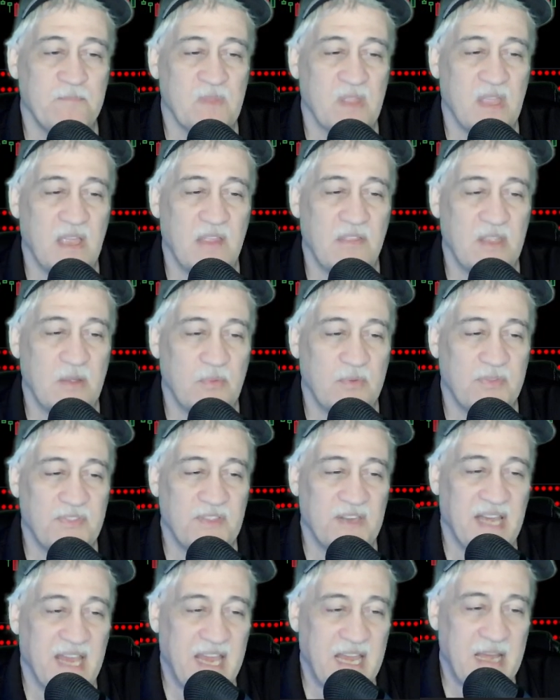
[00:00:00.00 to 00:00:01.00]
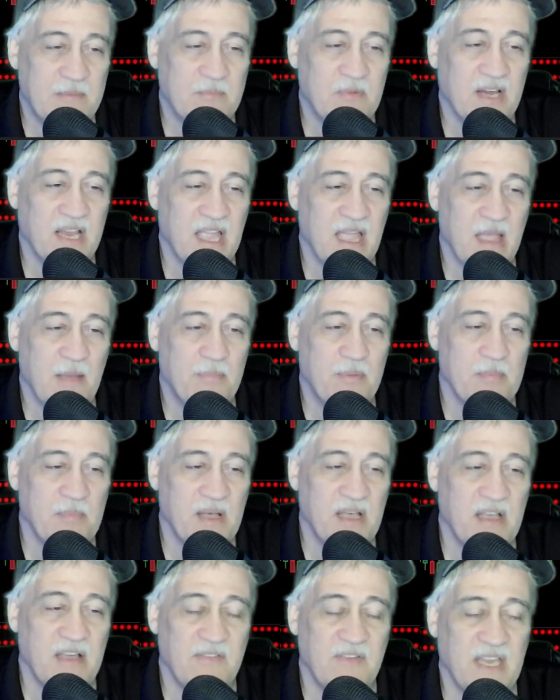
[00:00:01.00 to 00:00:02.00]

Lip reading: And then with it hammering up above,